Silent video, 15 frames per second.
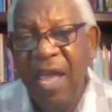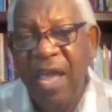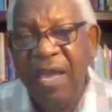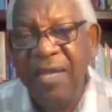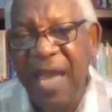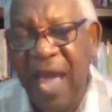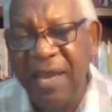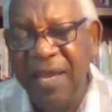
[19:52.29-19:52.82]

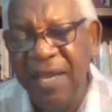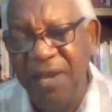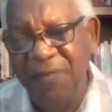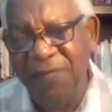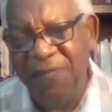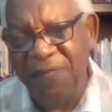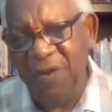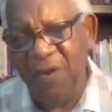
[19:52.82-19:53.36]
and not in the
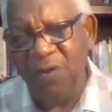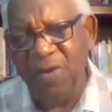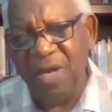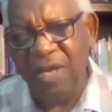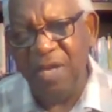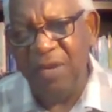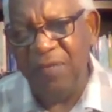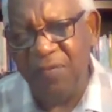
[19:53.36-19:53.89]
field
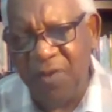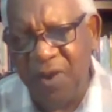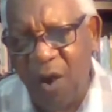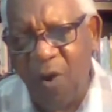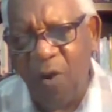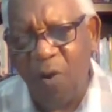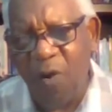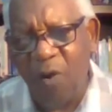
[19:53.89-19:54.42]
that he have
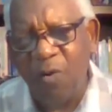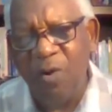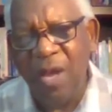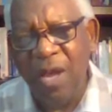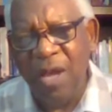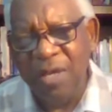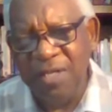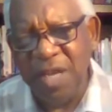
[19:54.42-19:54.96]
called
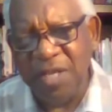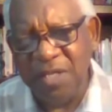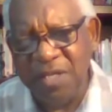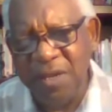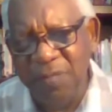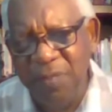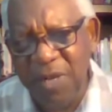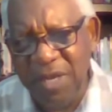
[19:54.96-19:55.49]
us
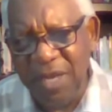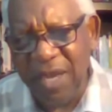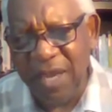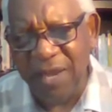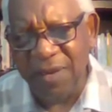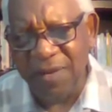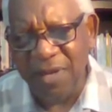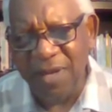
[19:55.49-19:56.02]
to be
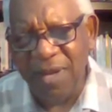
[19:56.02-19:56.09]
in.